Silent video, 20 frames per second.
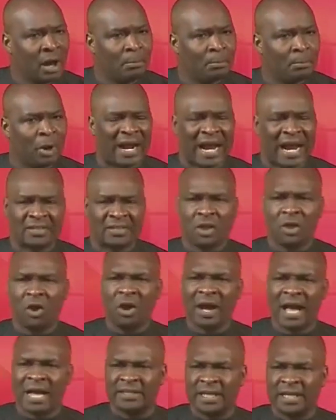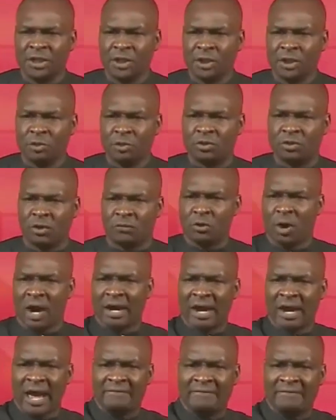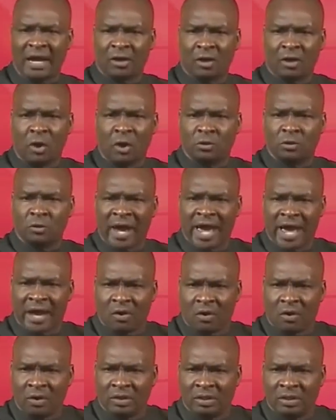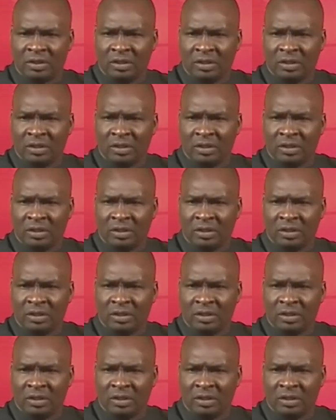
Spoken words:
But as long as the news of your arrival got to Herod,